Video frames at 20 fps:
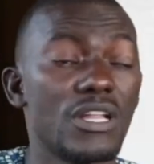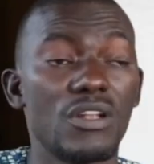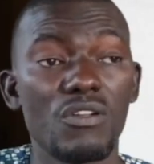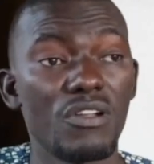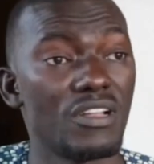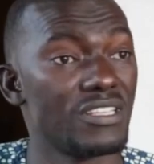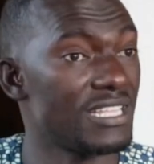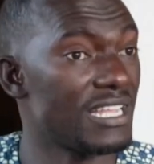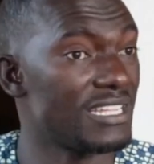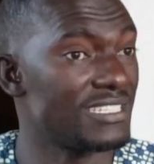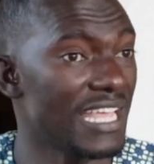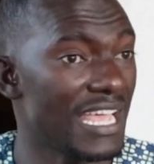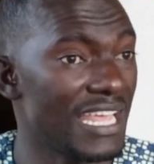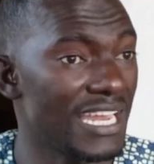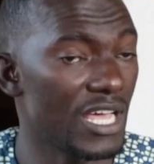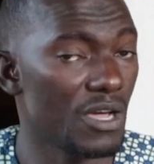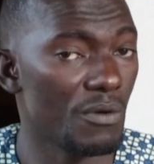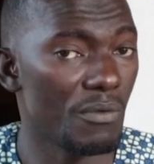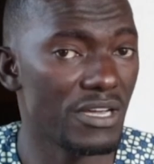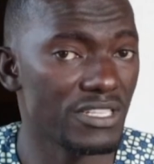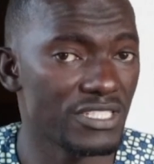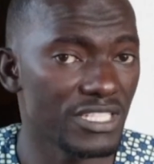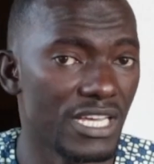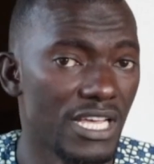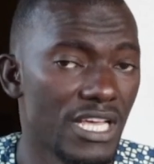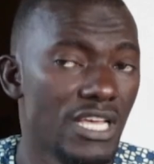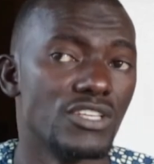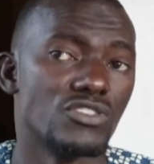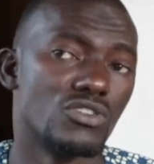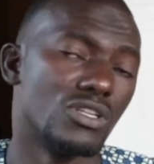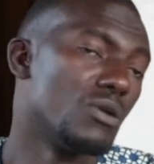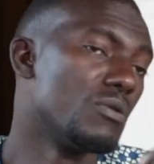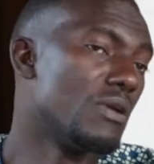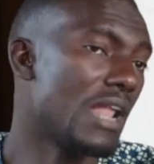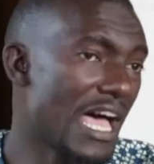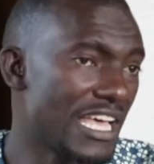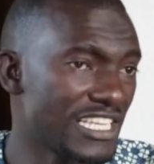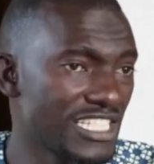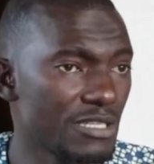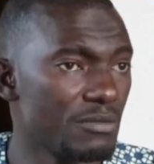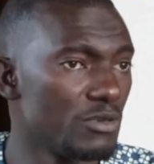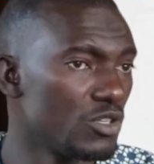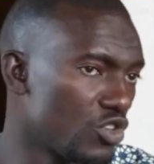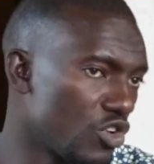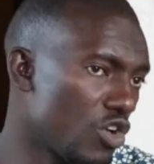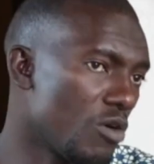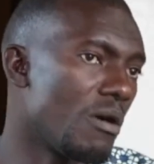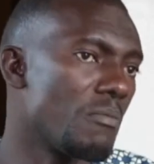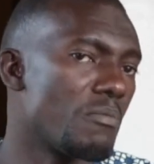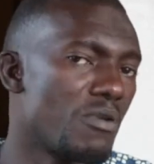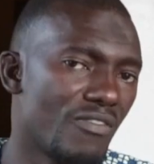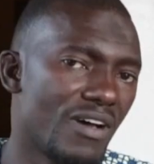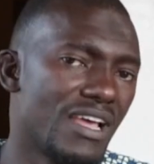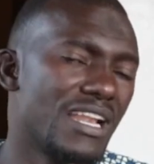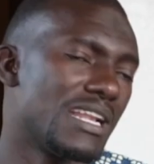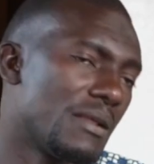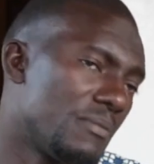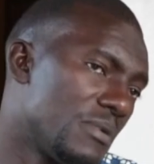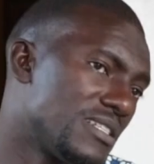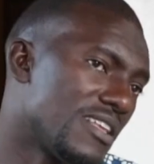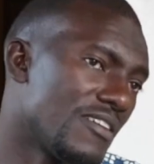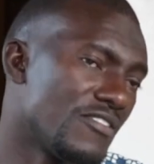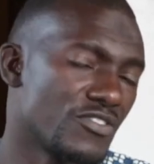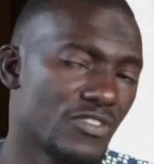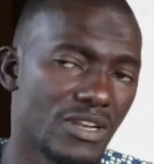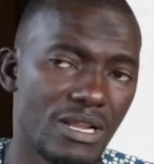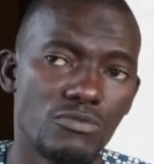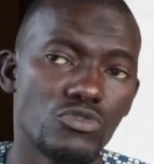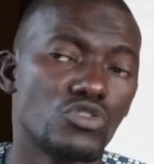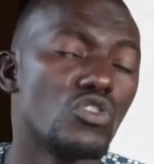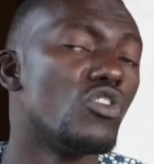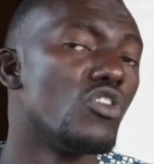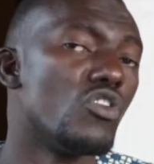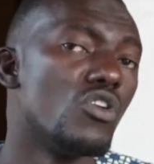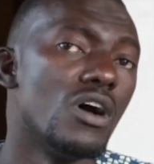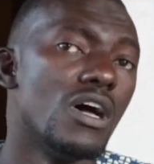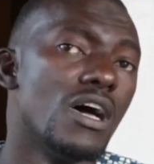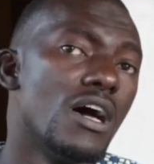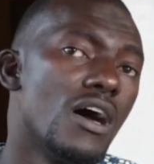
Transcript: they don't understand sign language. So they will ask me to come and provide interpreter service for them. So